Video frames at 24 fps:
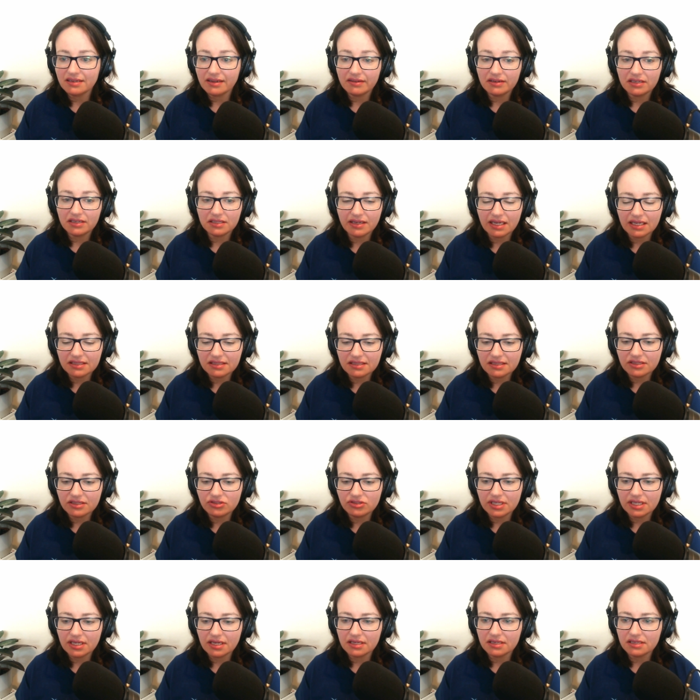I'd had, had
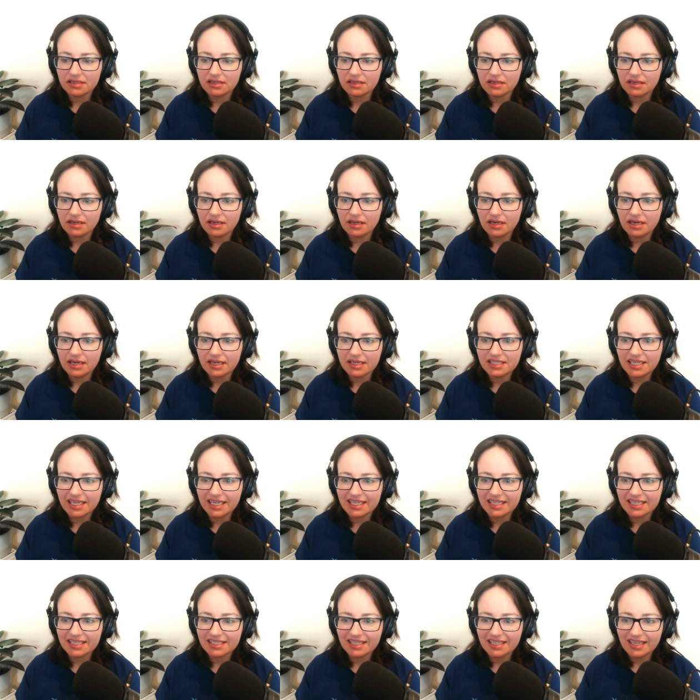surgery at an earlier
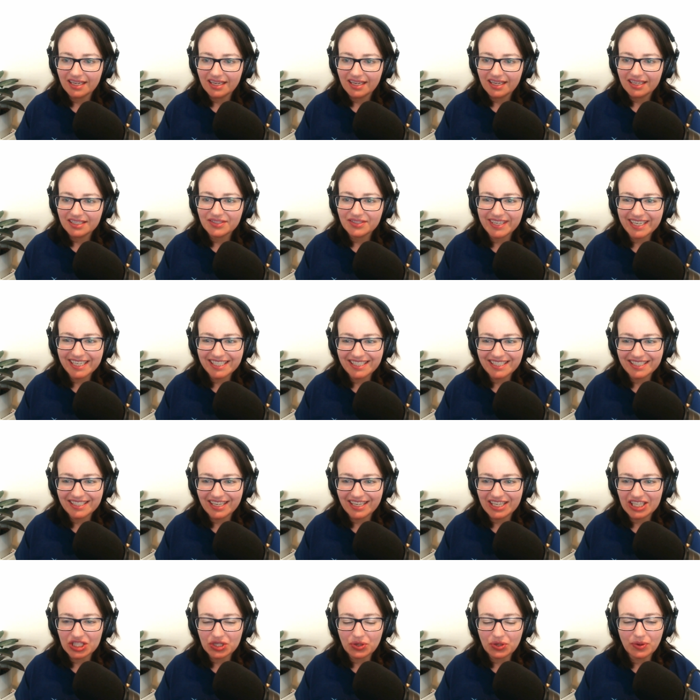date. So I guess
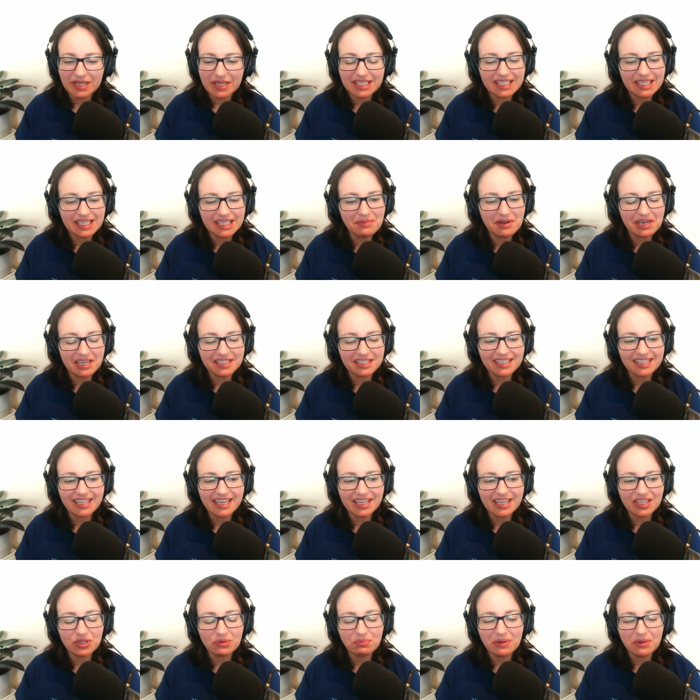it's quite similar to
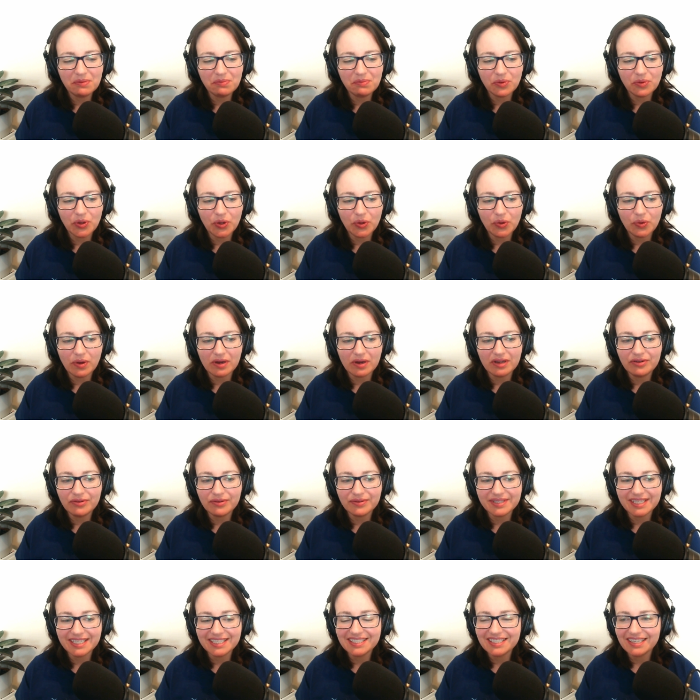that. So people who are
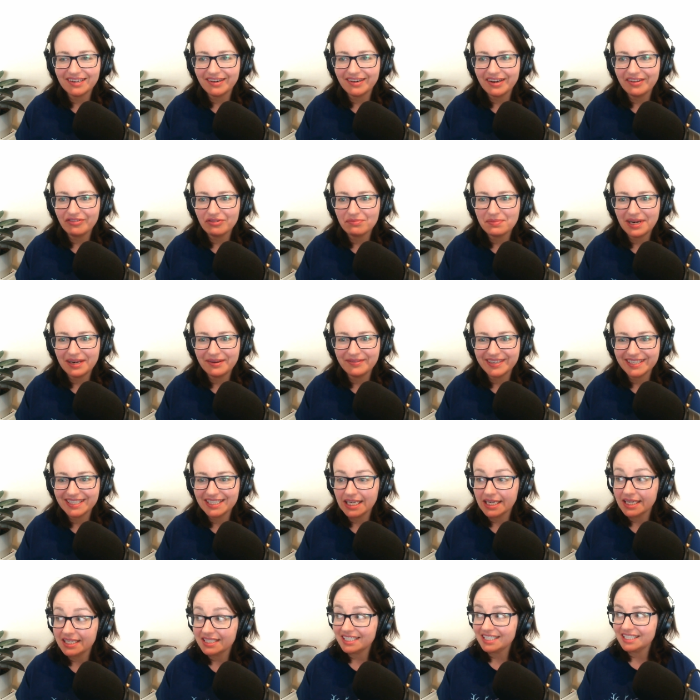not necessarily familiar with
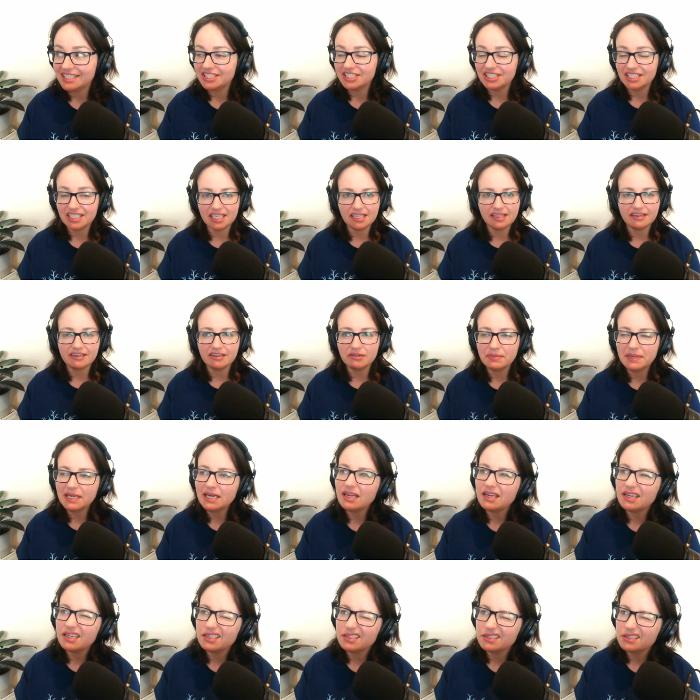uh, gene, gene therapy,
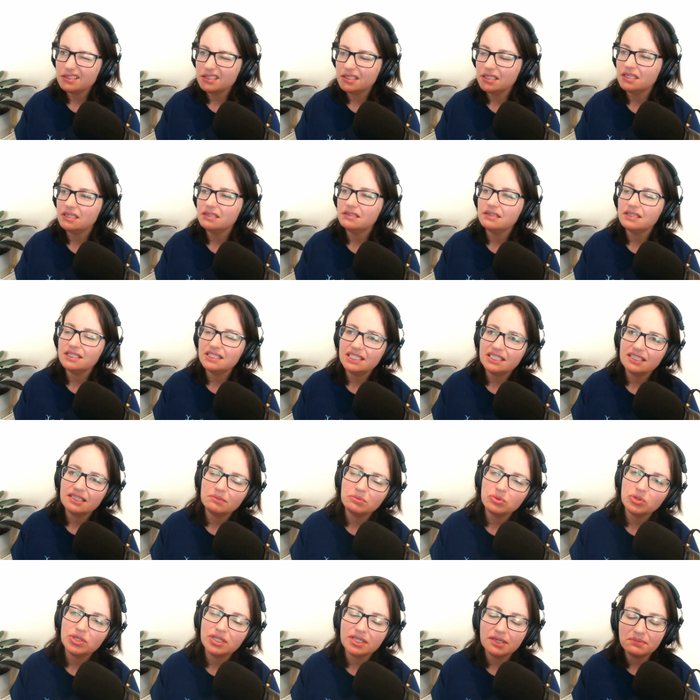like, you know,
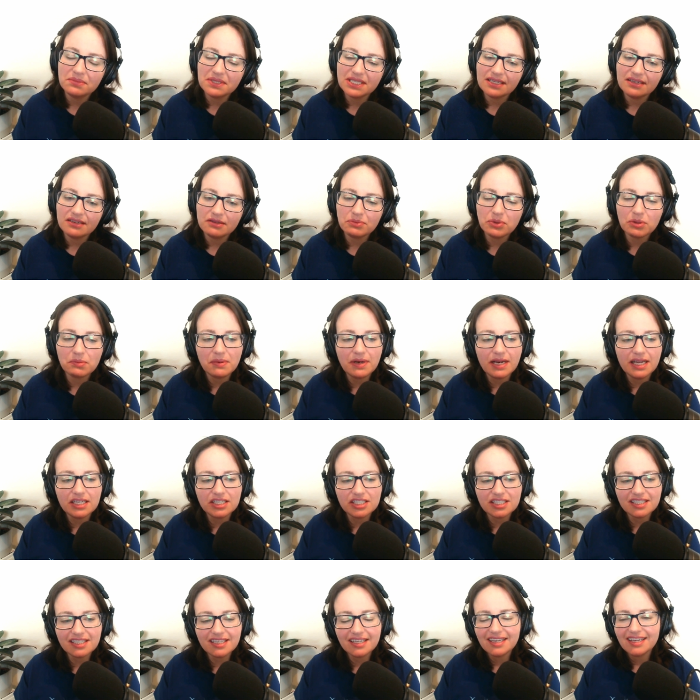99.9% percent of the
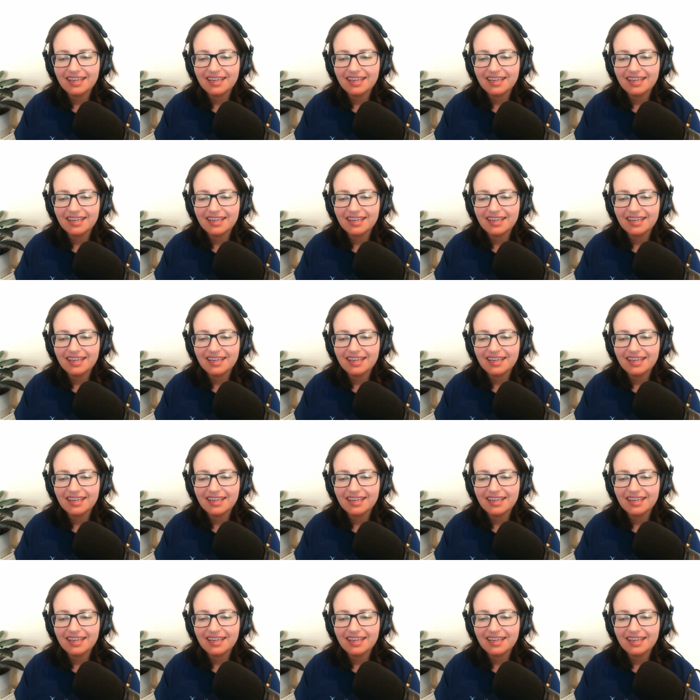population,